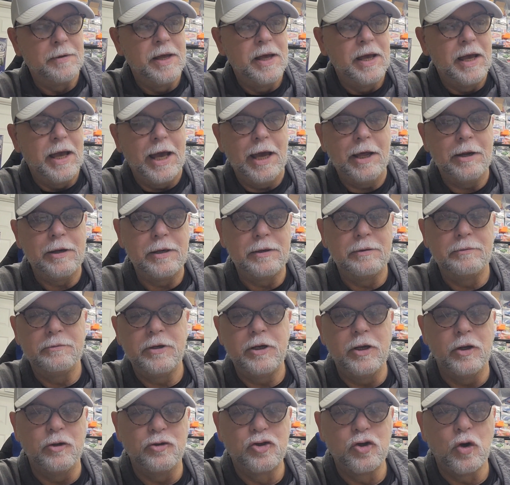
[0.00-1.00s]
And
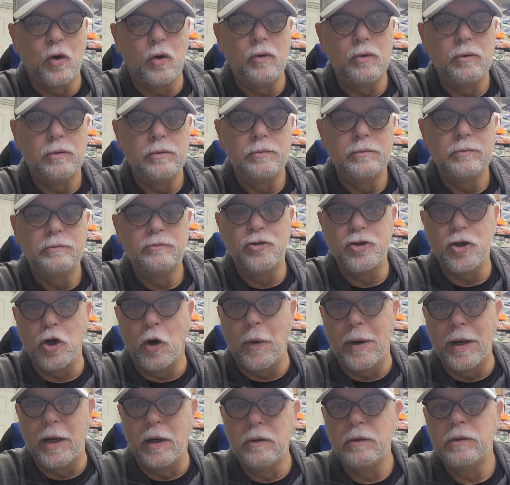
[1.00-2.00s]

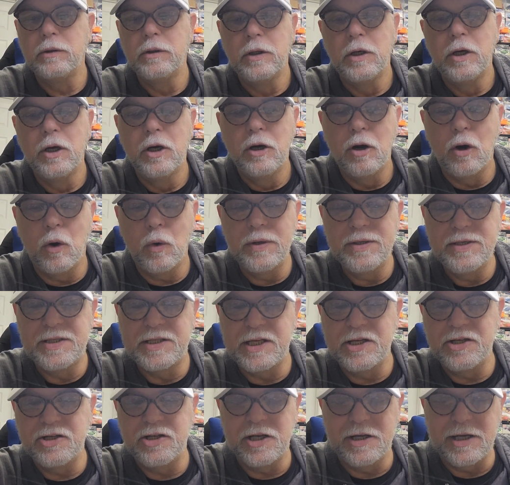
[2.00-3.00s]
Joel always
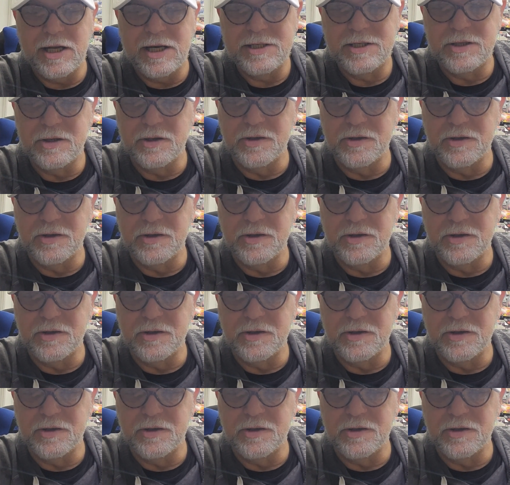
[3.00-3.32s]
sends you a nice little